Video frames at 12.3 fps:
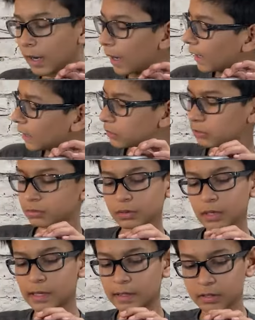ice,
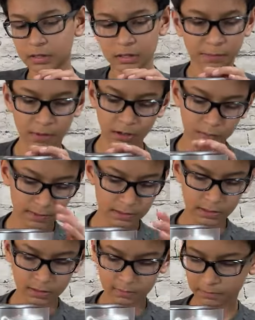and this is the power
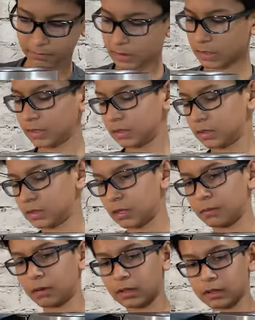button. It's
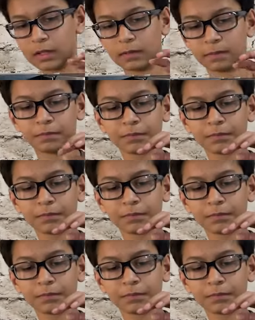not plugged in.